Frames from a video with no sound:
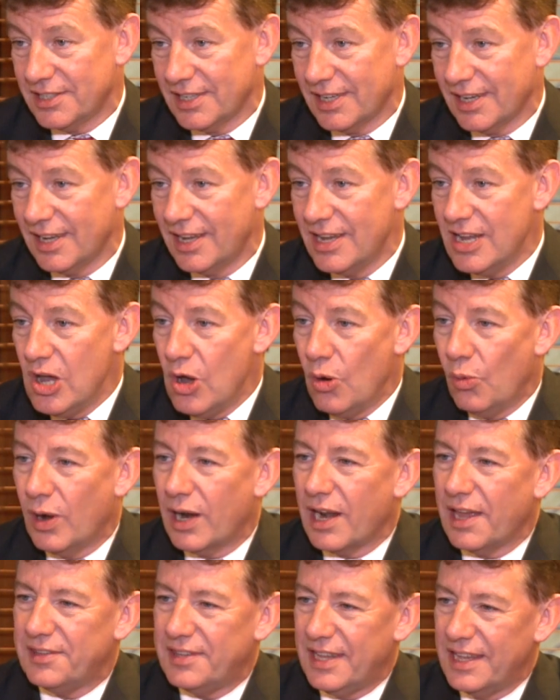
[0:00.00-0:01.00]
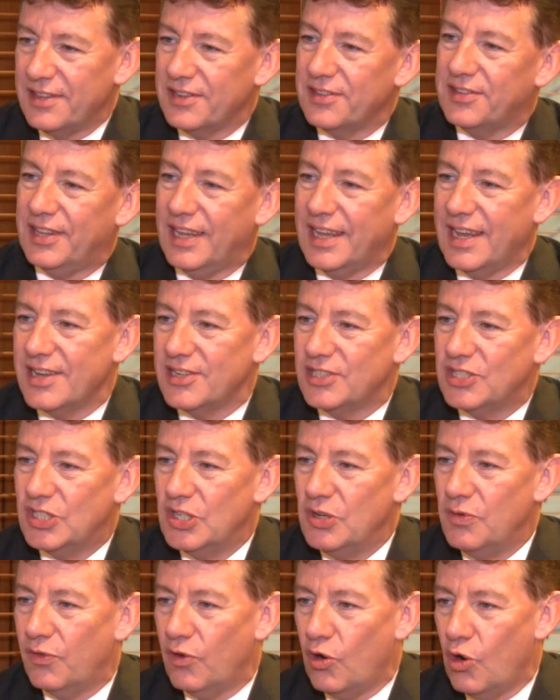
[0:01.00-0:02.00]
Yeah. Well, I think the thing is,
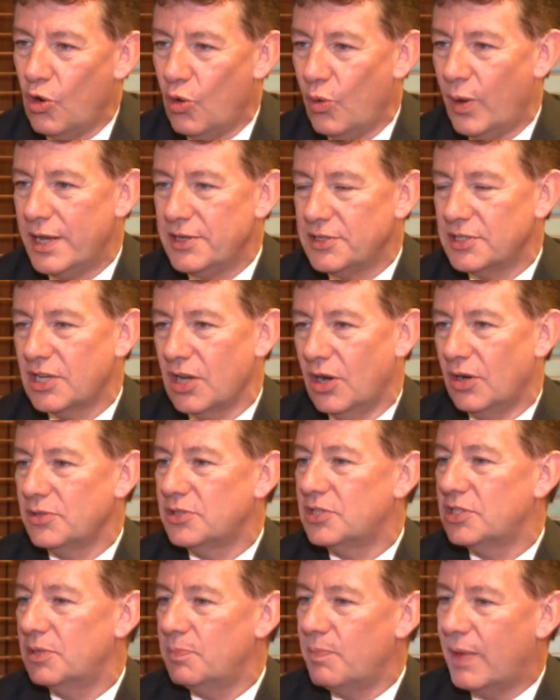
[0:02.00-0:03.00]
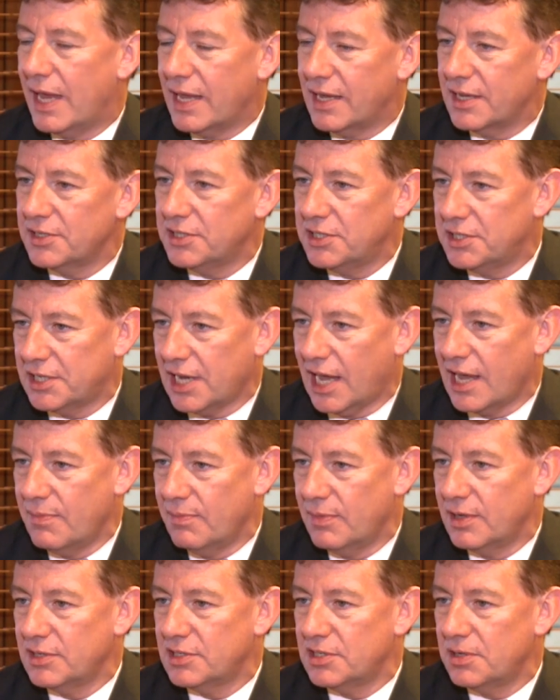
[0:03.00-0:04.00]
you've always got to make a
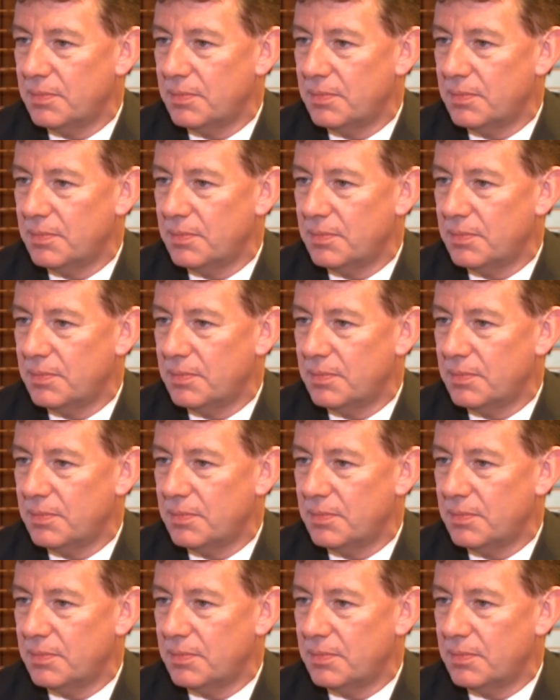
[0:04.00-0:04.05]
statement